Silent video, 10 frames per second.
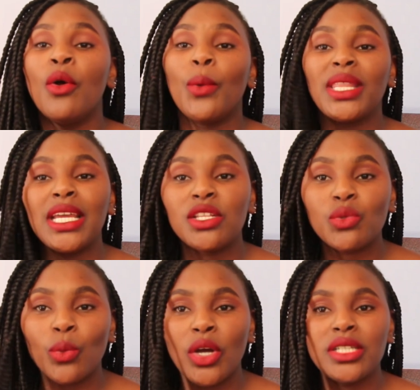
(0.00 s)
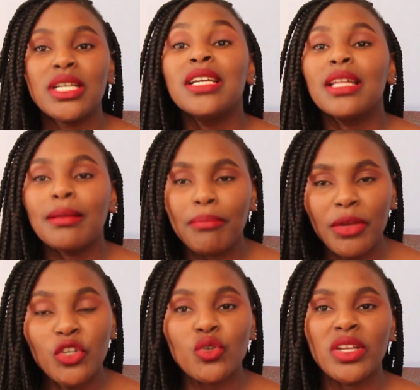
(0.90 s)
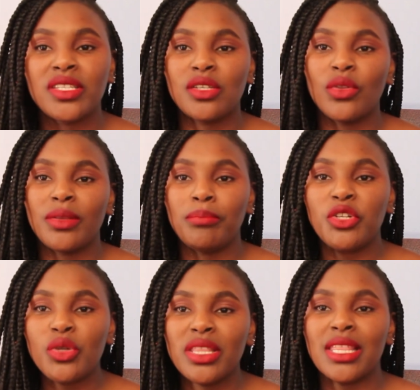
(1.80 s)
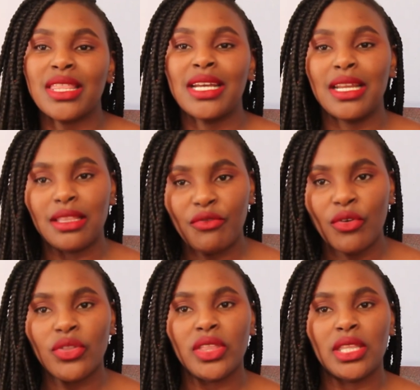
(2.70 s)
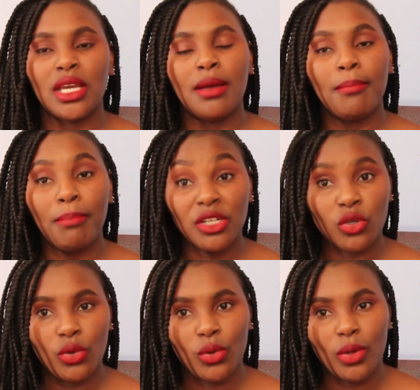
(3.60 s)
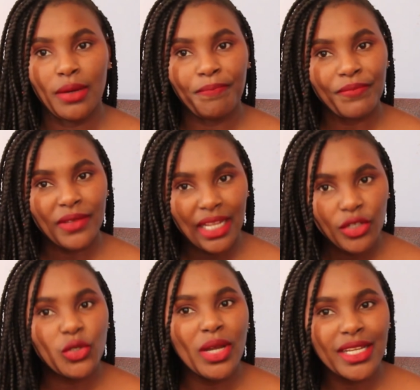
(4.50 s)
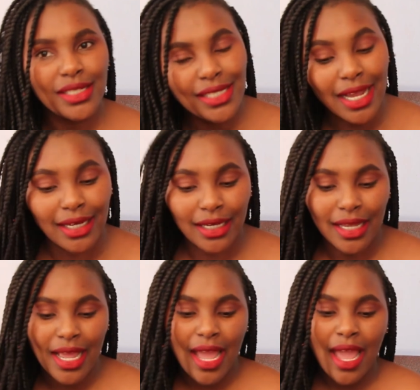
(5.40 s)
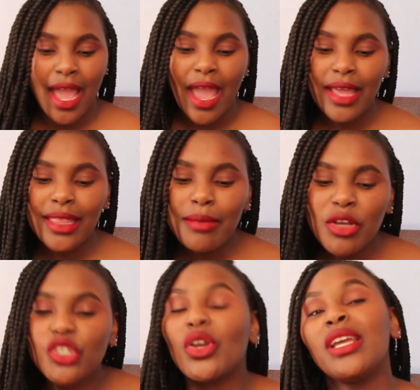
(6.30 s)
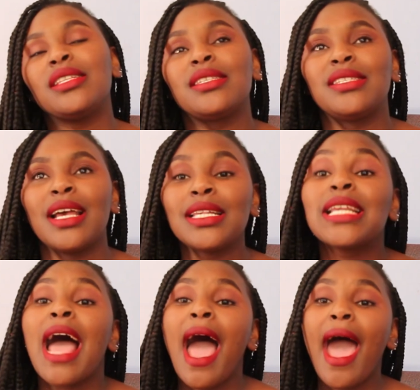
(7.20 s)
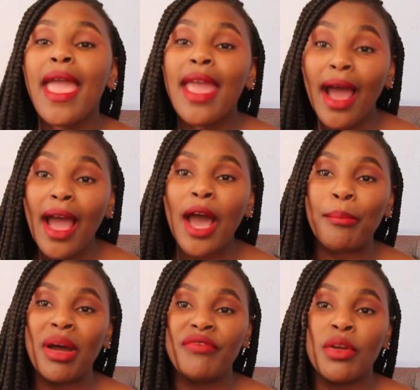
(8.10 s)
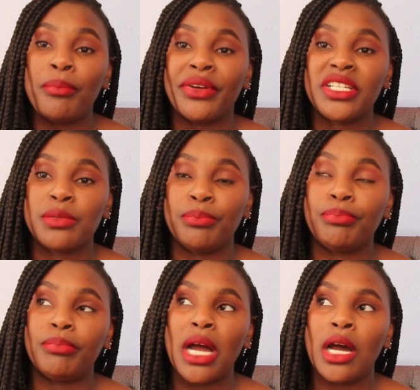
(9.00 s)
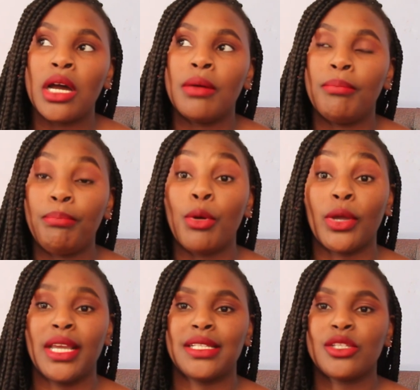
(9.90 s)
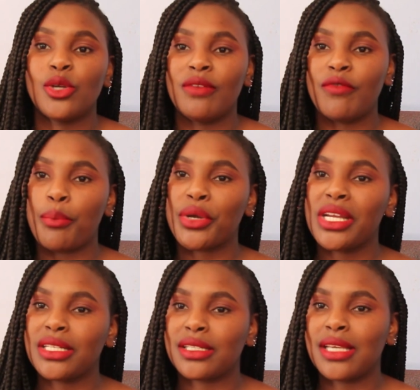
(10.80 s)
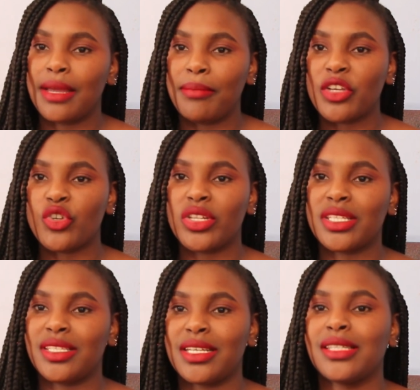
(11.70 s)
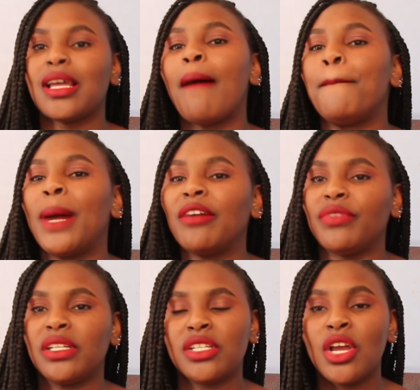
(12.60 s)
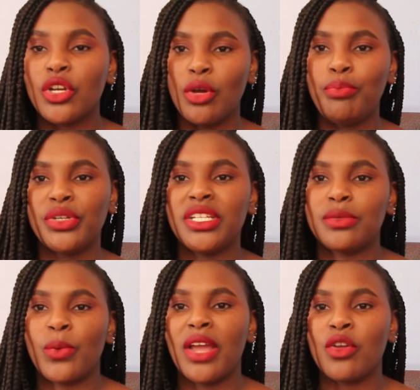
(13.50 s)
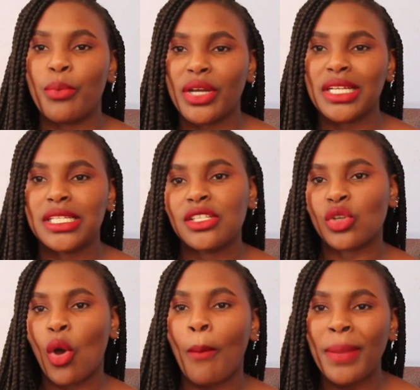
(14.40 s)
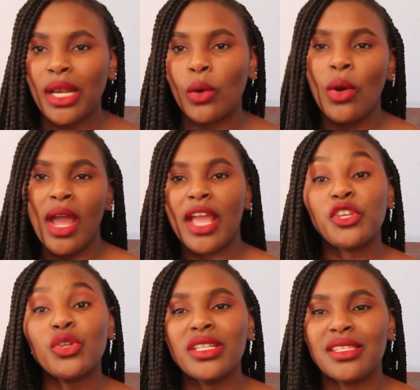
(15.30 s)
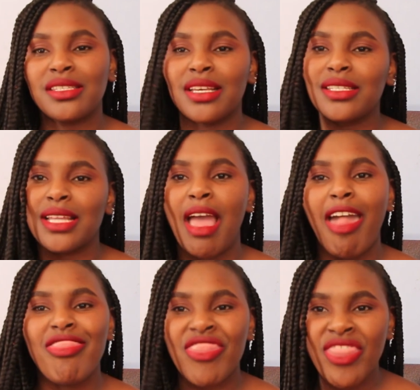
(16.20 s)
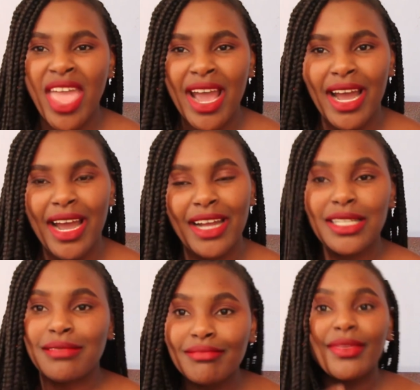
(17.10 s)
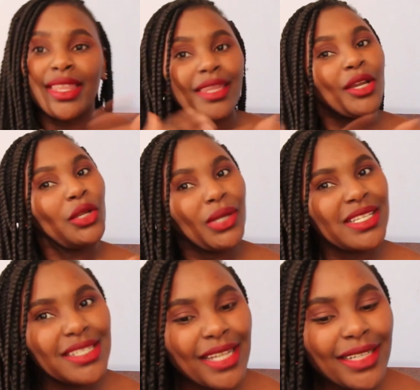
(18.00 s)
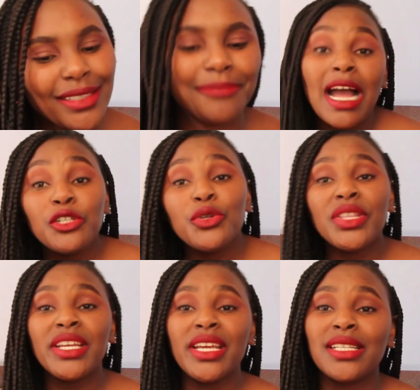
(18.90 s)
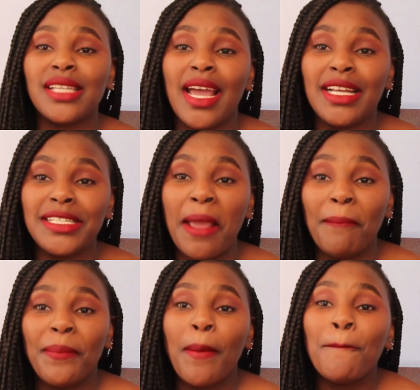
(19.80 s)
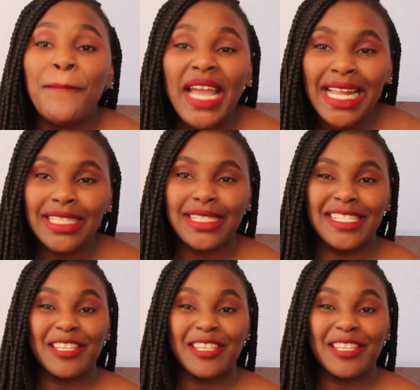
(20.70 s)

whether it's what. Make sure it's between the third and the fourth buttonhole. Do you understand? And then make sure it's just higher above your breast pocket. So if your pocket is there, make sure it's just above it. Don't put it where your pocket is or below. Ensure it's just there. You understand? And to the next item, belts.